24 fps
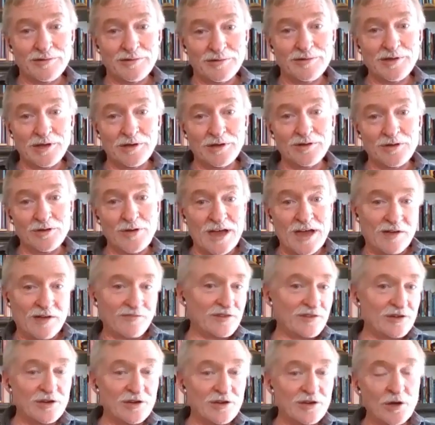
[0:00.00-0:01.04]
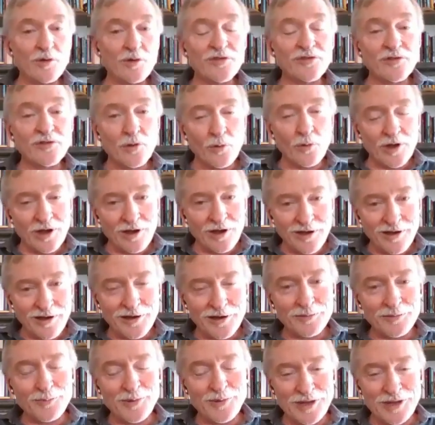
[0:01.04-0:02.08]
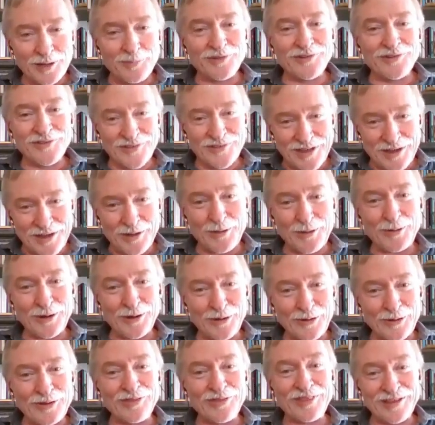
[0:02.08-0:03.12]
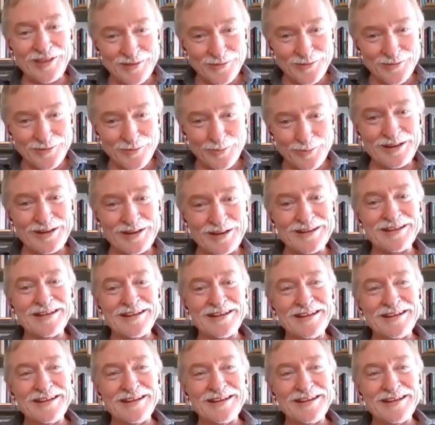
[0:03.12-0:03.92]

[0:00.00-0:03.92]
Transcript: you know, you have to know what's going on and be able to say coherent things about it.